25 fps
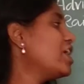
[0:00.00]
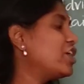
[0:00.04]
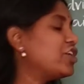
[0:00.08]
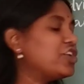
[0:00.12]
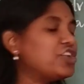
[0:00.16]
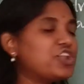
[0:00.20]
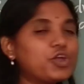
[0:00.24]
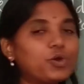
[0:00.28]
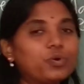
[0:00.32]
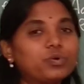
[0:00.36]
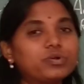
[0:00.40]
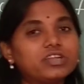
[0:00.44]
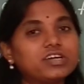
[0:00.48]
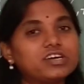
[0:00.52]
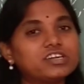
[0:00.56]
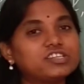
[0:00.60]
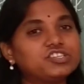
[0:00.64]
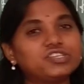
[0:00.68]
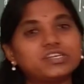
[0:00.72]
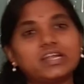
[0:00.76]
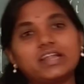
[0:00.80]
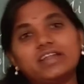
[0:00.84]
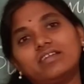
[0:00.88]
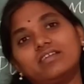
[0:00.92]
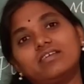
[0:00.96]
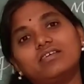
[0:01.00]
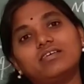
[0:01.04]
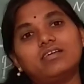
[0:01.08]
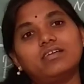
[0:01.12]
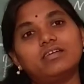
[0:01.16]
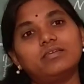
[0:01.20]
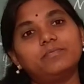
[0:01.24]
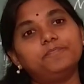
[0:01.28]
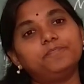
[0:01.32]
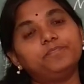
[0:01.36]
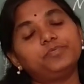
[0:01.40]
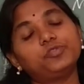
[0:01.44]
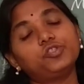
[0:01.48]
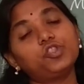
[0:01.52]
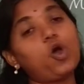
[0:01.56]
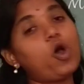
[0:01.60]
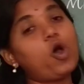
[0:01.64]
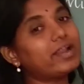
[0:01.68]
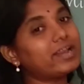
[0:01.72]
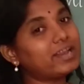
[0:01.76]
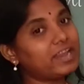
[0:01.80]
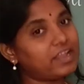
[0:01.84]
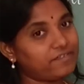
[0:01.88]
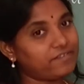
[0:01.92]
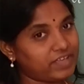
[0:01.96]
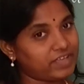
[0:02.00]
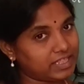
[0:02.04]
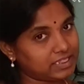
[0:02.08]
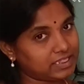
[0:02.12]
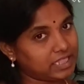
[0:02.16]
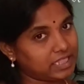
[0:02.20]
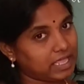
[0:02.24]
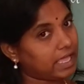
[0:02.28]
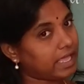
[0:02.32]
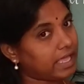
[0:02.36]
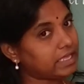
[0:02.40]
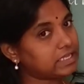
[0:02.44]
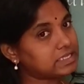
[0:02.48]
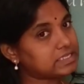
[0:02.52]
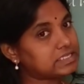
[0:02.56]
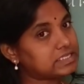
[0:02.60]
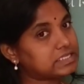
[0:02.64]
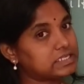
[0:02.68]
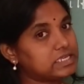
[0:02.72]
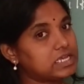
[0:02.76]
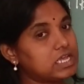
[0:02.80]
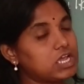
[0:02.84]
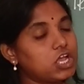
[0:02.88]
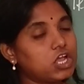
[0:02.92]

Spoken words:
Neuter gender. Non-living things.